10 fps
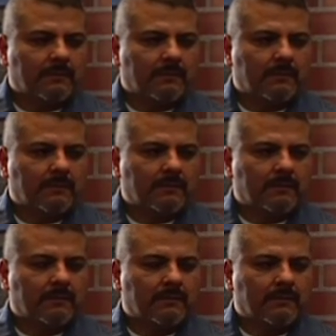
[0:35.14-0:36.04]

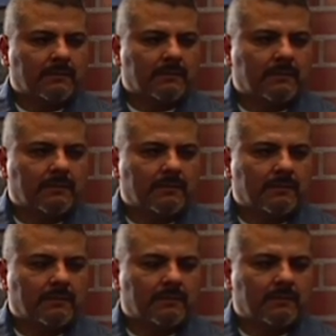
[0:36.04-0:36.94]

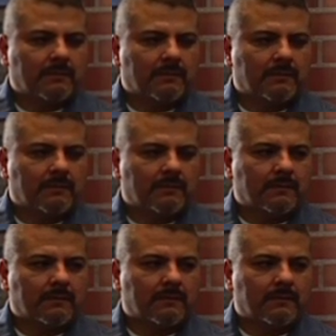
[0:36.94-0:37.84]

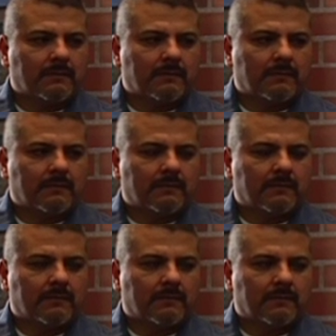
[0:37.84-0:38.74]

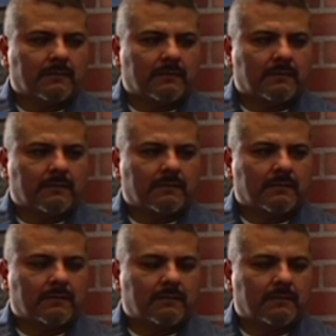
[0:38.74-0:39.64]

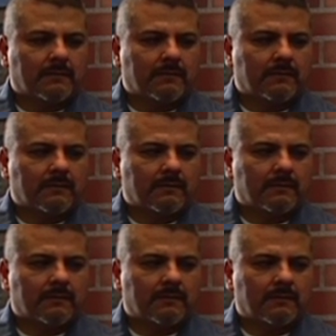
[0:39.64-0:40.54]

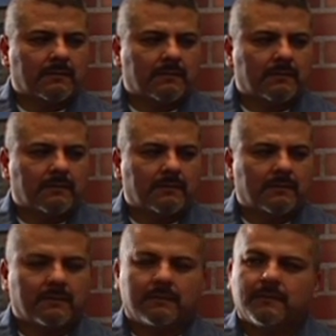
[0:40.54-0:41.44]

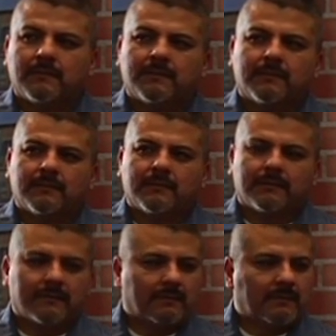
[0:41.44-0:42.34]

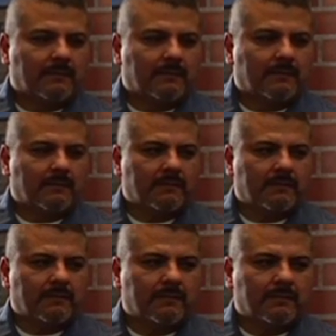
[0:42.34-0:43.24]
The person shown says nothing.